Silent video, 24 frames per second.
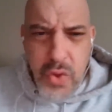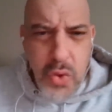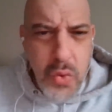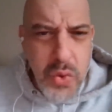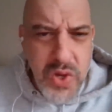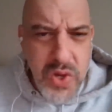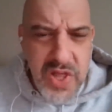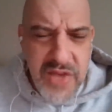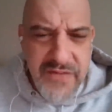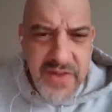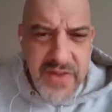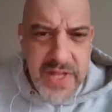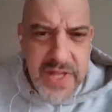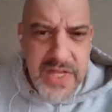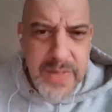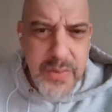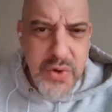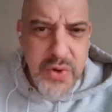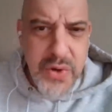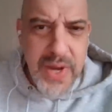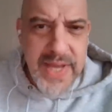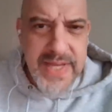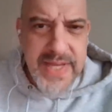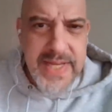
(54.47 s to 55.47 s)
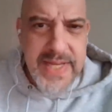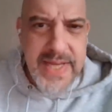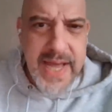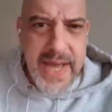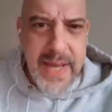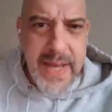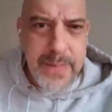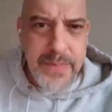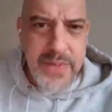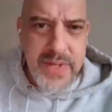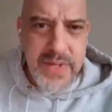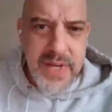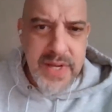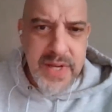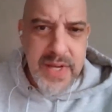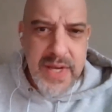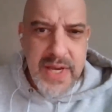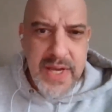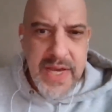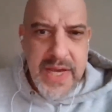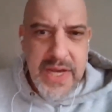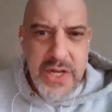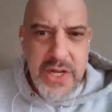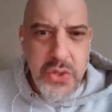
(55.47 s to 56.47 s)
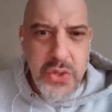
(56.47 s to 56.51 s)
We're living in some crazy times in